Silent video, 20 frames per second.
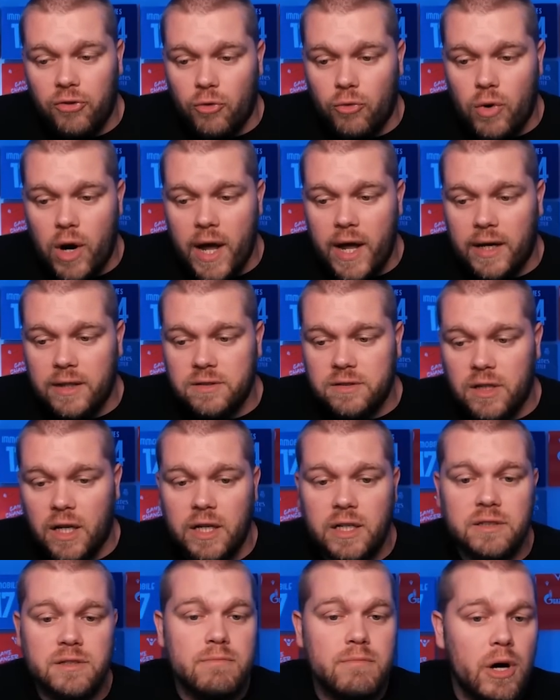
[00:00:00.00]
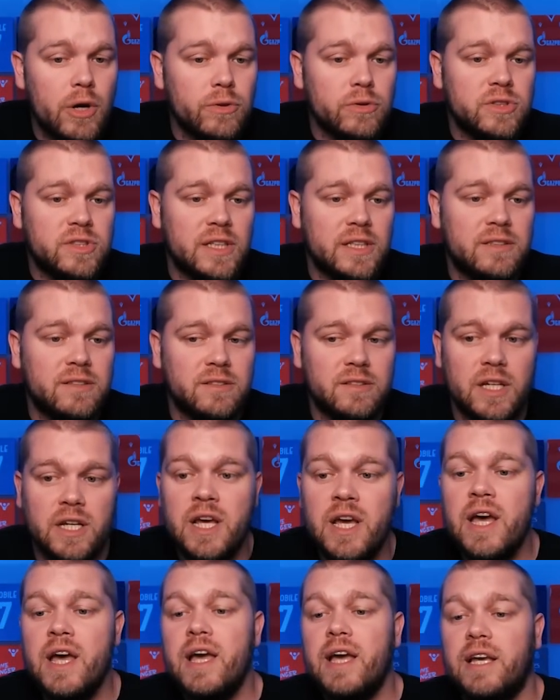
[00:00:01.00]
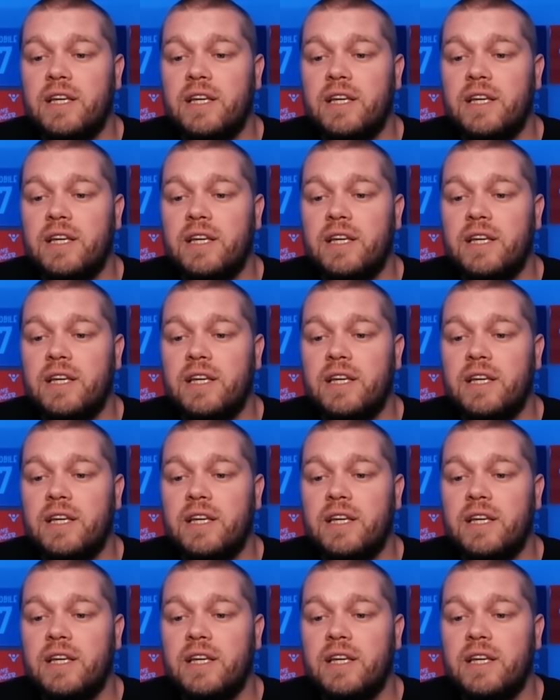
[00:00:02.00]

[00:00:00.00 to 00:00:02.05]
right-hand side. He's a model citizen.